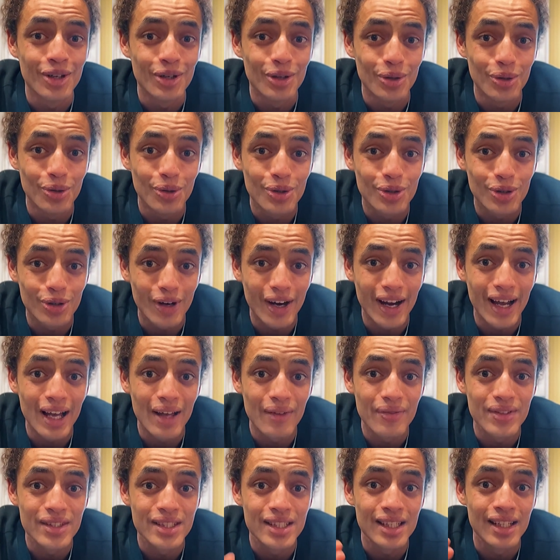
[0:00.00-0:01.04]
who
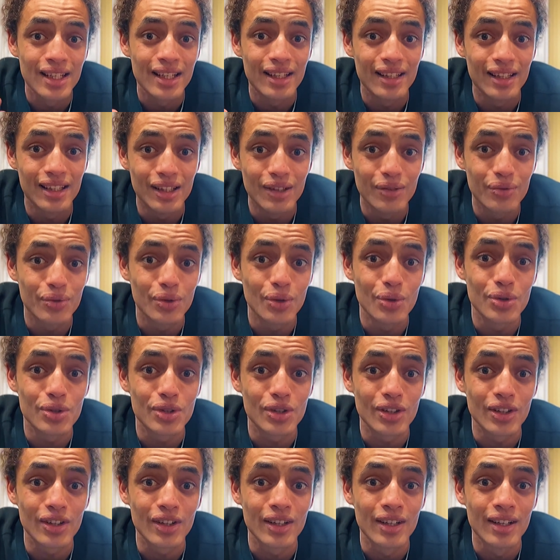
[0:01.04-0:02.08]
crafts the
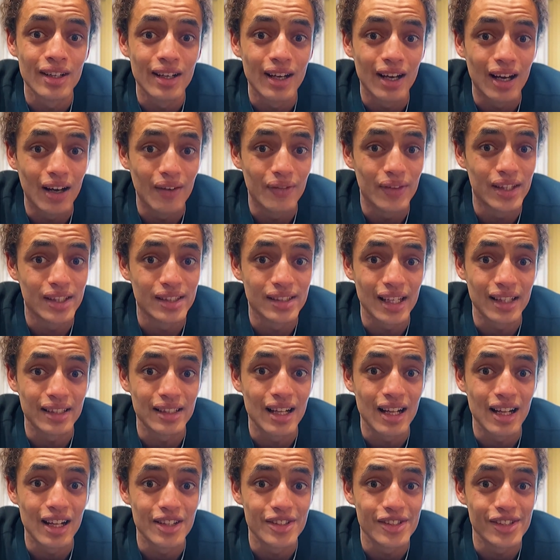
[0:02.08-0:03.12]
future of this
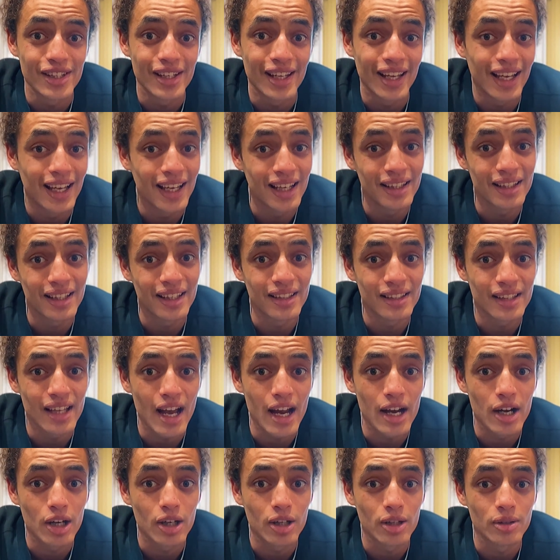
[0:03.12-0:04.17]
technology and the
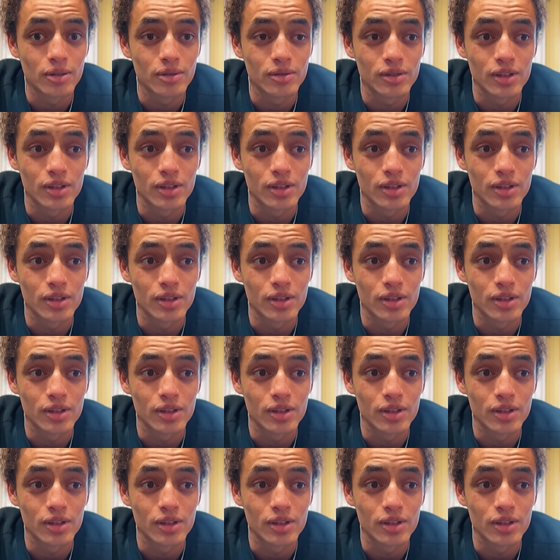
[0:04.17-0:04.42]
entire,